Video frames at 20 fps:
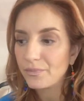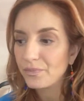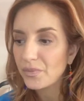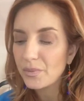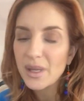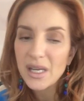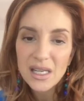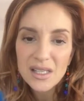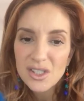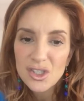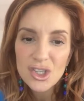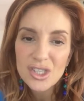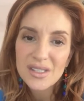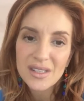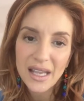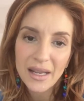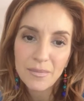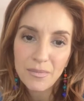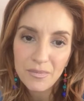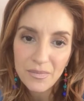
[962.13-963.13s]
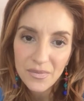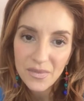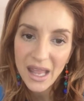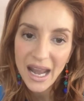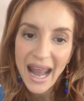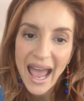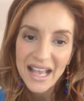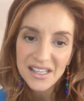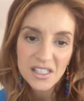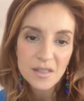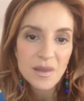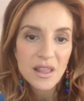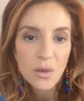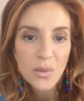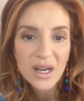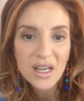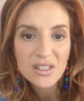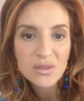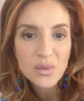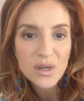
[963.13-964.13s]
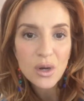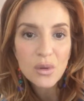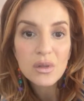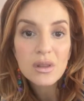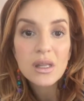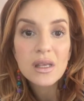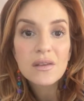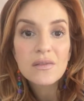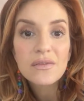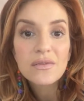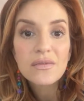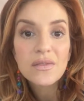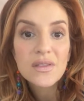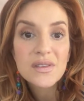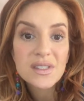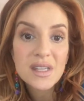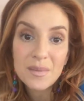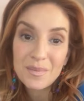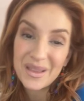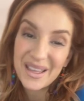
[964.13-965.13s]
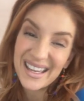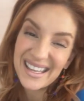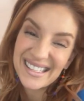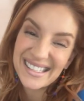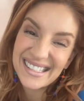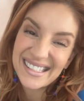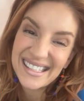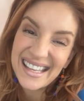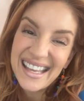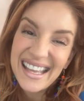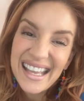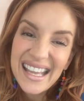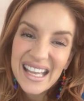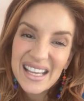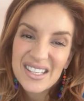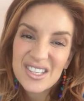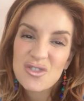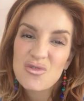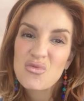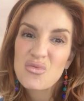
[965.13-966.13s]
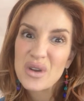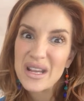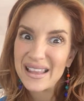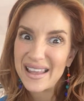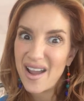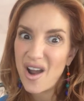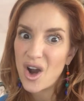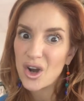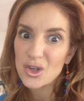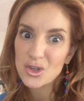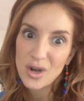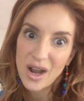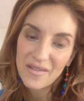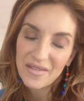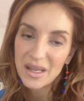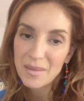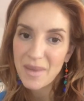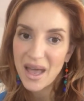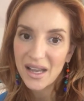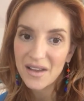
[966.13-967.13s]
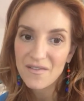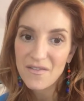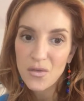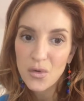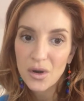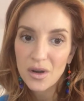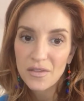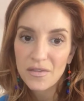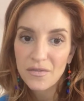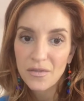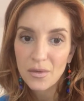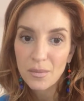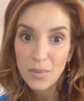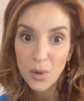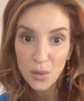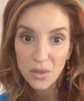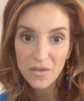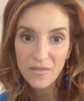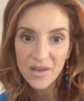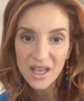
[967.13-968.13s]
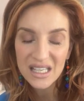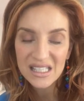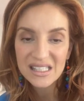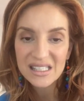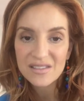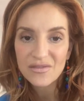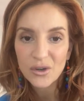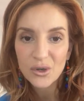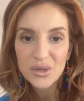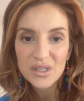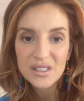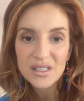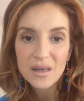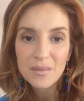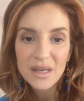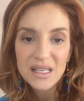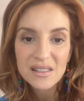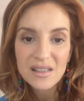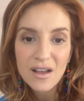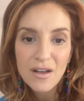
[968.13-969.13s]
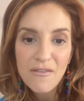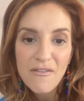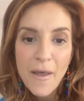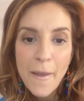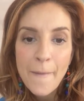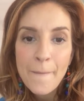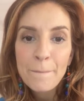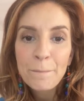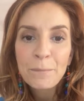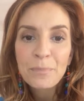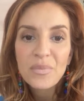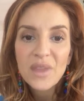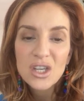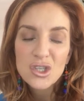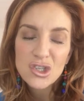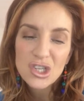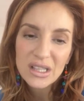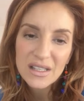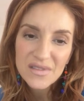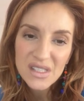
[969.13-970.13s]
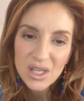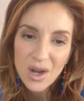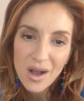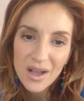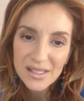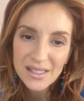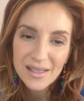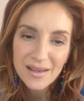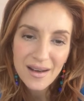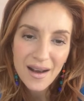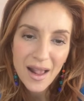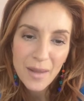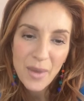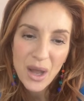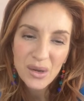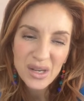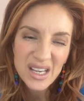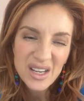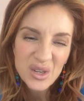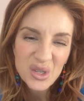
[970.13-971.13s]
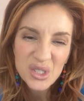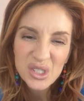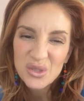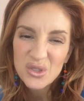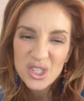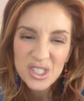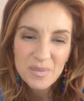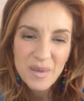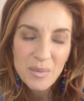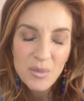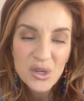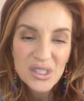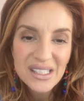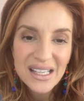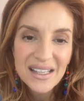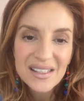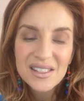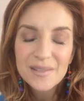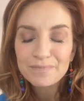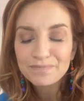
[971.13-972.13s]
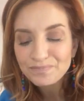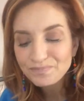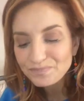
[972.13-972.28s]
But it's just like, it has to be that way because we don't live in the same place. It's really hard traveling back and forth for both of us, for Christy and myself. She lives in Austin and I'm out here. So it just made more sense.